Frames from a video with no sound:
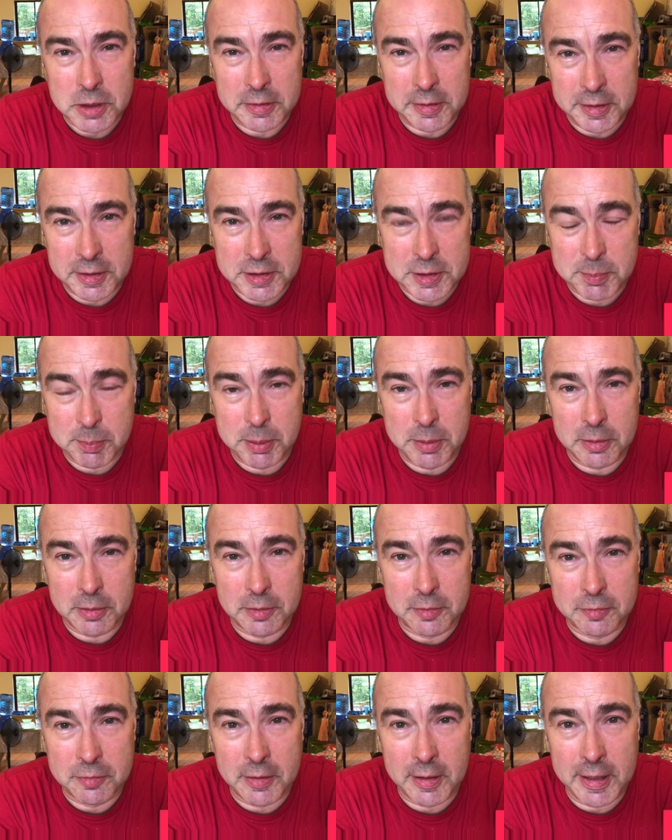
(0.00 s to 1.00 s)
It's
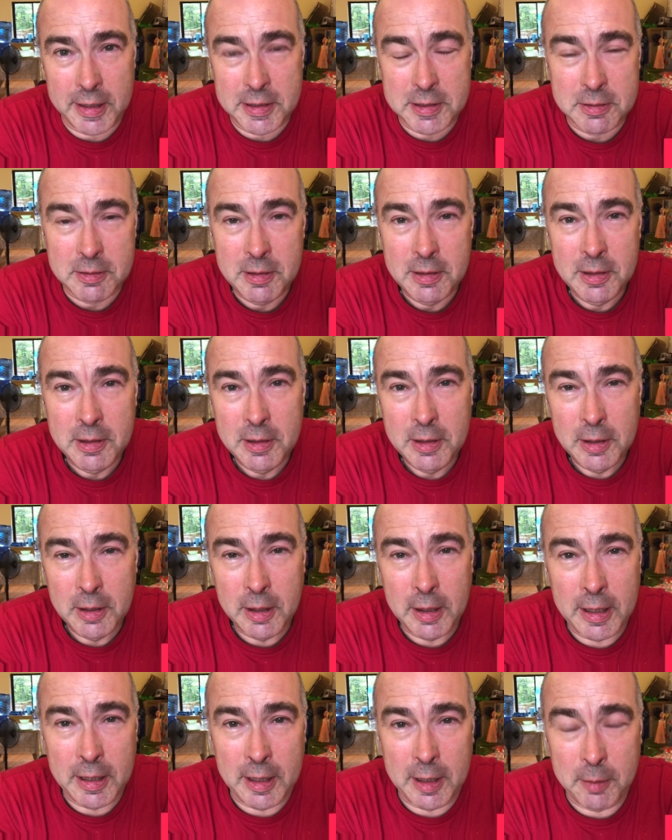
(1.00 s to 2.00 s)
purified,
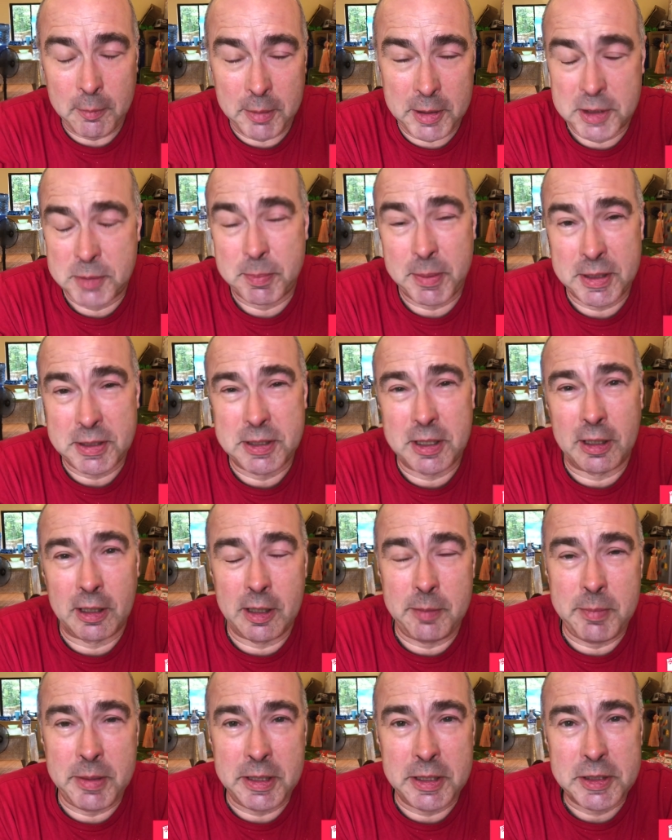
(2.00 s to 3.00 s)
which basically
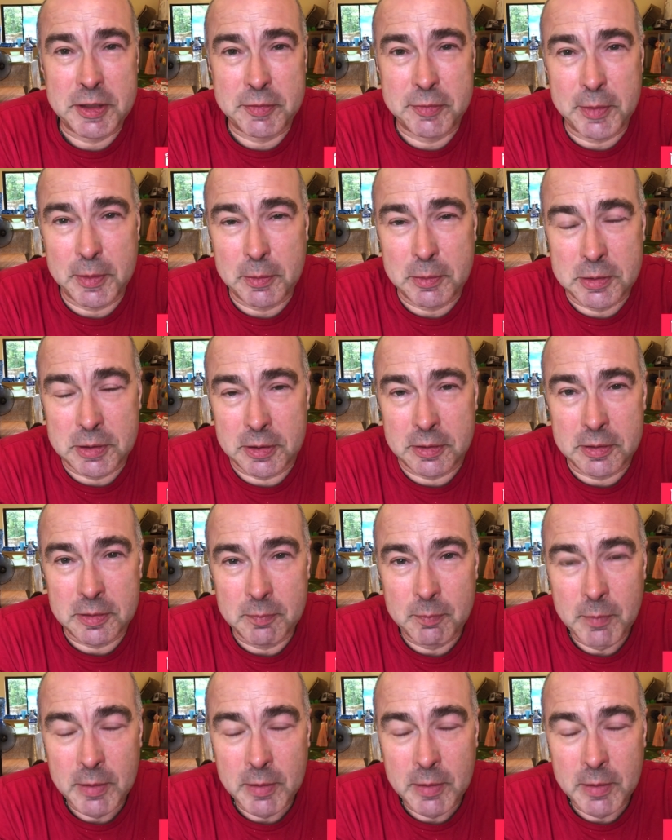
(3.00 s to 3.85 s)
means filtered.